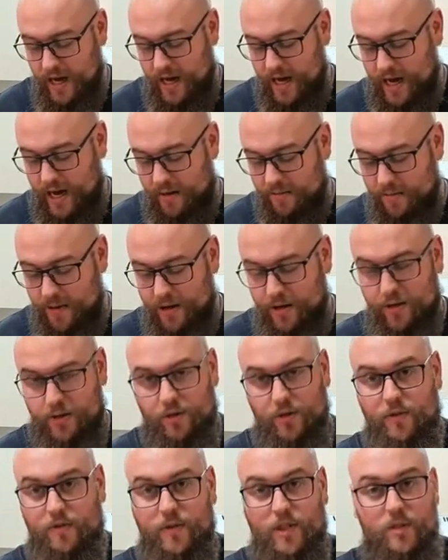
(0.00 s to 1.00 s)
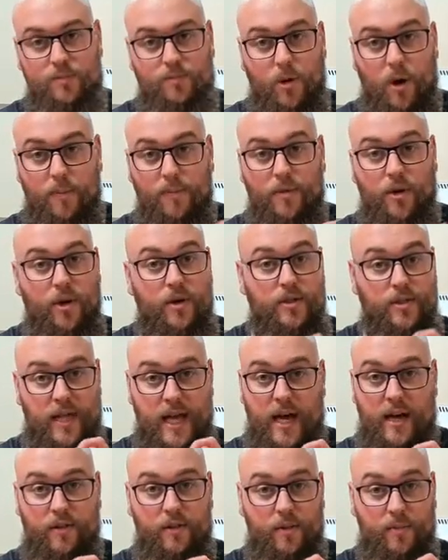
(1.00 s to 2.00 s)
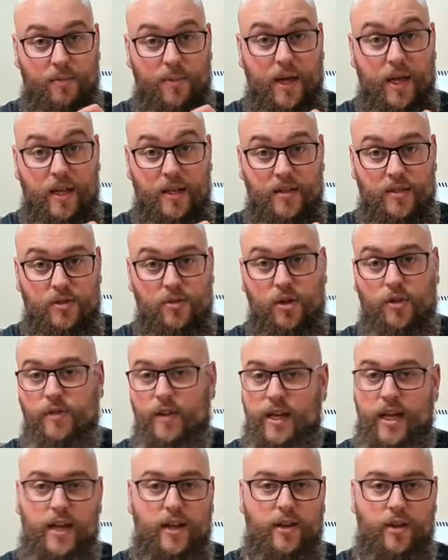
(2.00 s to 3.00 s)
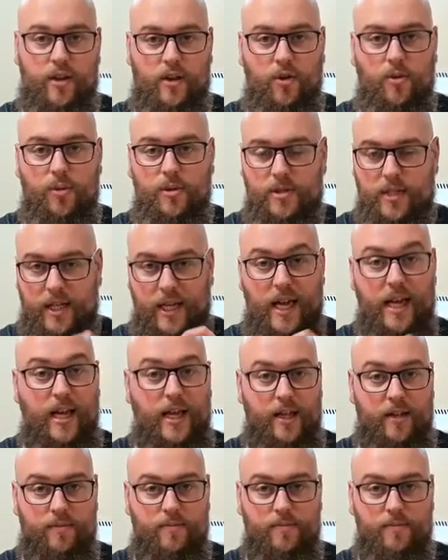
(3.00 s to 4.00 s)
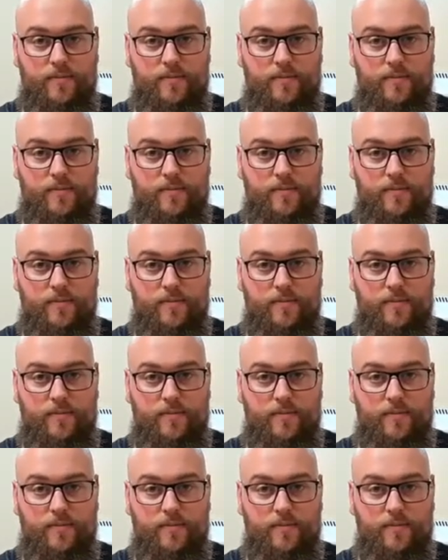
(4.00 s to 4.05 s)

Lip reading: and you sort of just pop those out of the beans, sort of like eating, almost like eating